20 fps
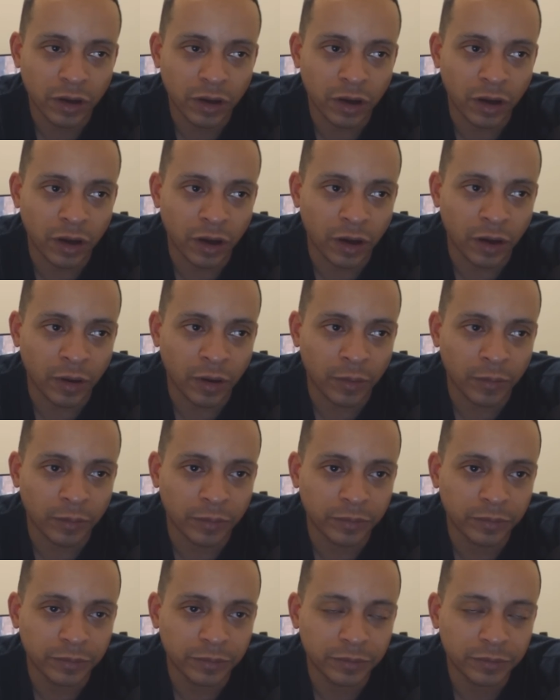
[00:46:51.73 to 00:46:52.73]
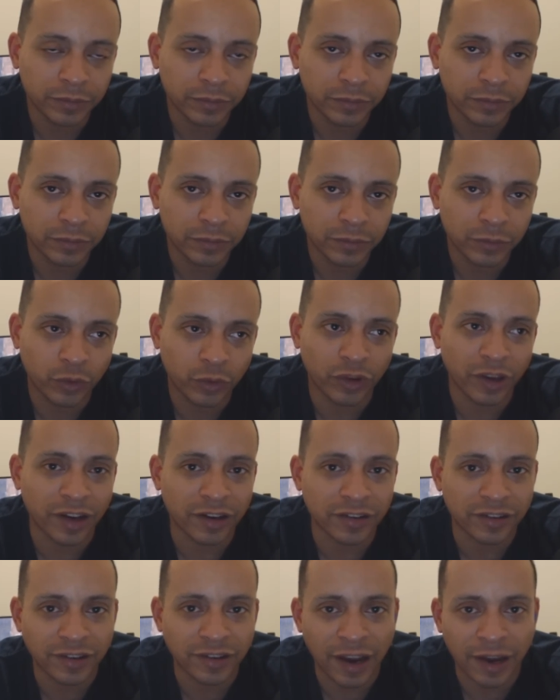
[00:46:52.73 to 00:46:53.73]
um, for
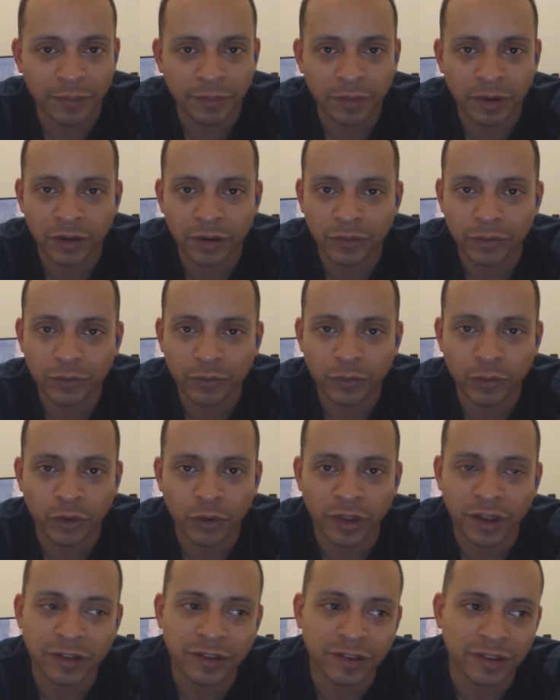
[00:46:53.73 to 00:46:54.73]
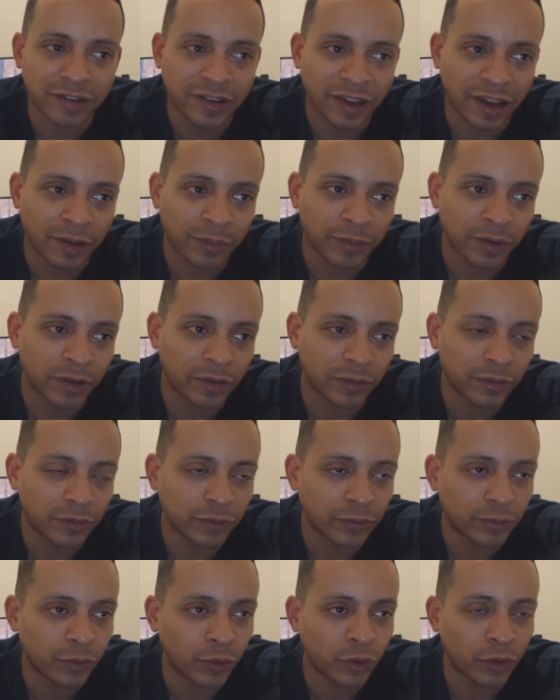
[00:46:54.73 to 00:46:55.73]
the excitement, for the entertainment,
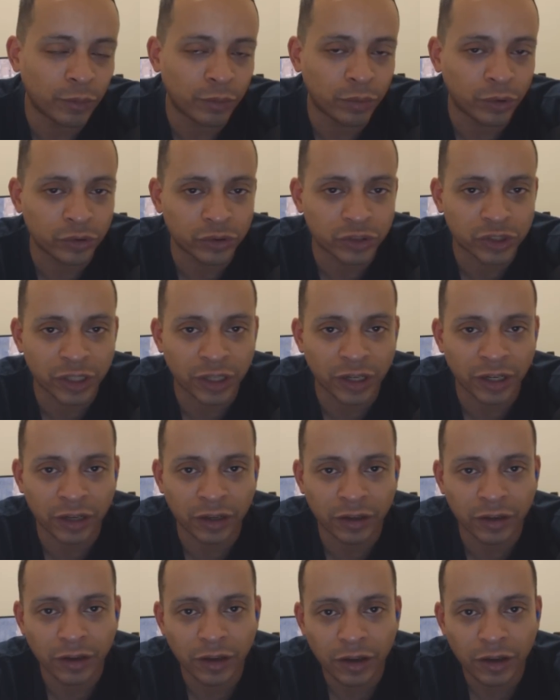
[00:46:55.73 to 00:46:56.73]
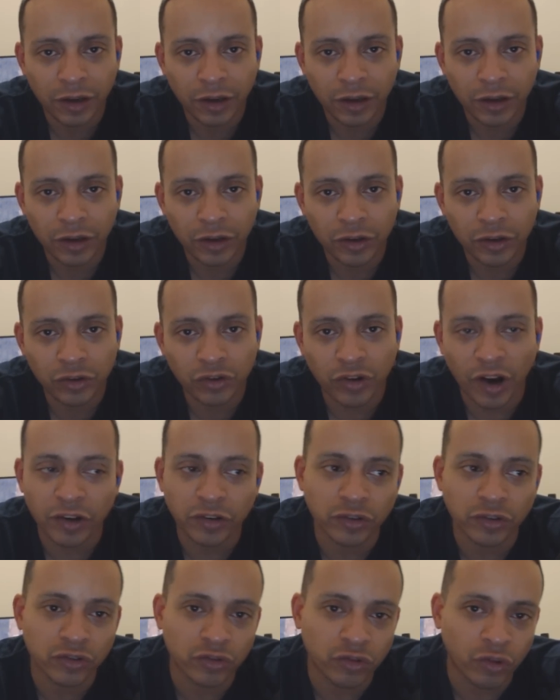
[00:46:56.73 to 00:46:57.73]
for the bullshitting,
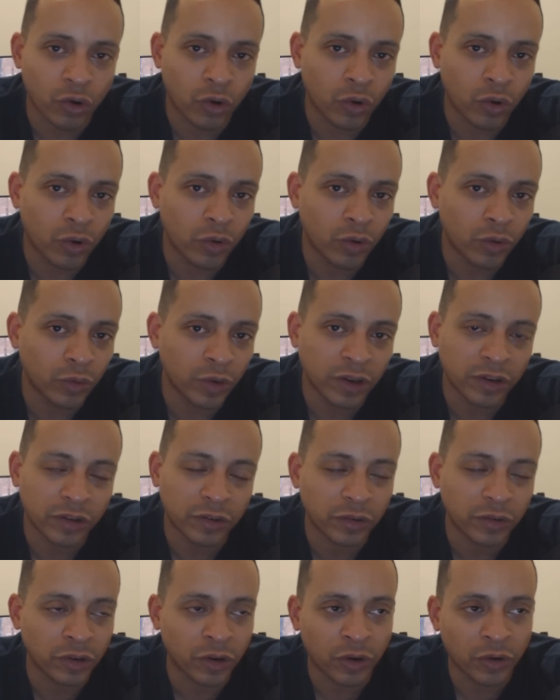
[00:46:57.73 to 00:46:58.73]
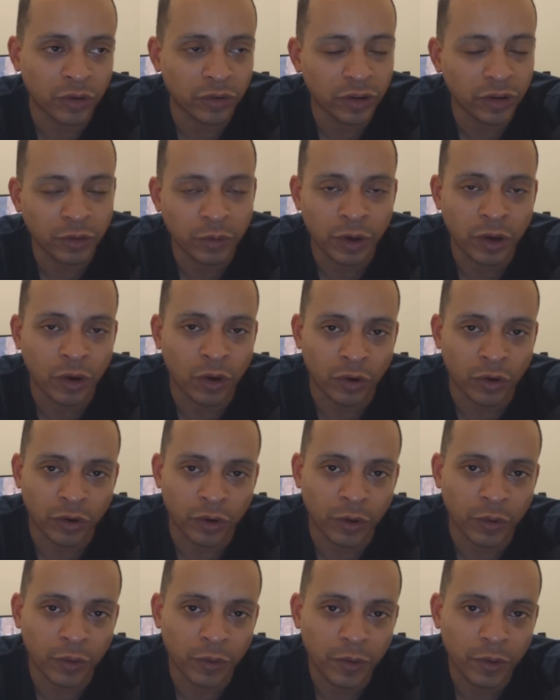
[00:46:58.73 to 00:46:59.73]
trying to troll. We could you know we all
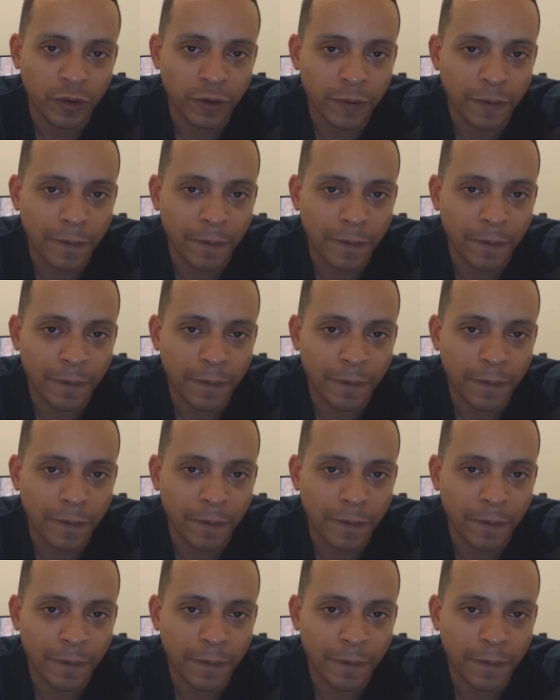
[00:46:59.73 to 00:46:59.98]
know